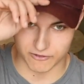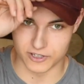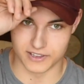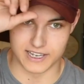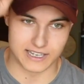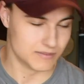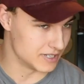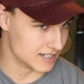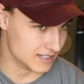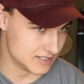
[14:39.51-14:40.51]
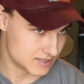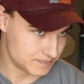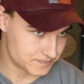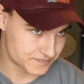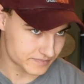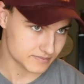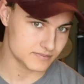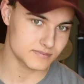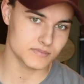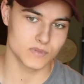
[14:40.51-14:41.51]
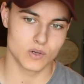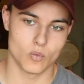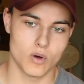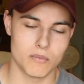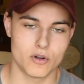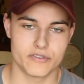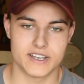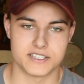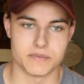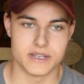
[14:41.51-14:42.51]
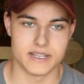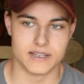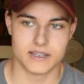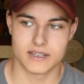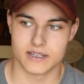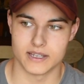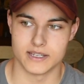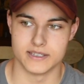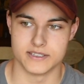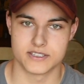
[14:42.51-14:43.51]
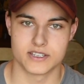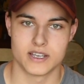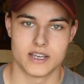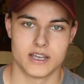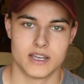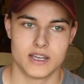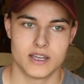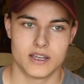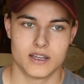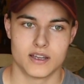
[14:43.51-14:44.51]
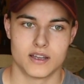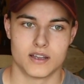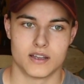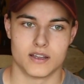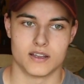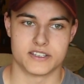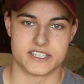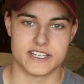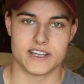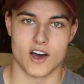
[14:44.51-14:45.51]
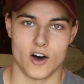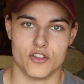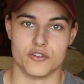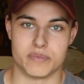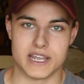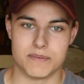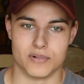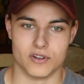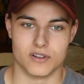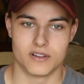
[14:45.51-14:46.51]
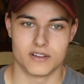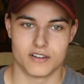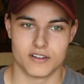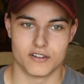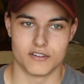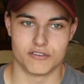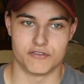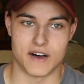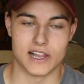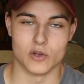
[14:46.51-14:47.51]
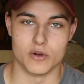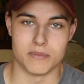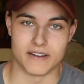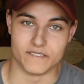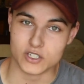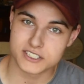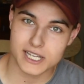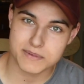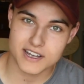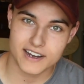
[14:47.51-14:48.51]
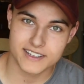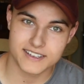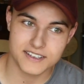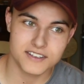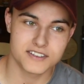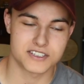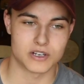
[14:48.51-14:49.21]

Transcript: I really like it, because what motivates me is seeing other people follow in my footsteps, kind of deal.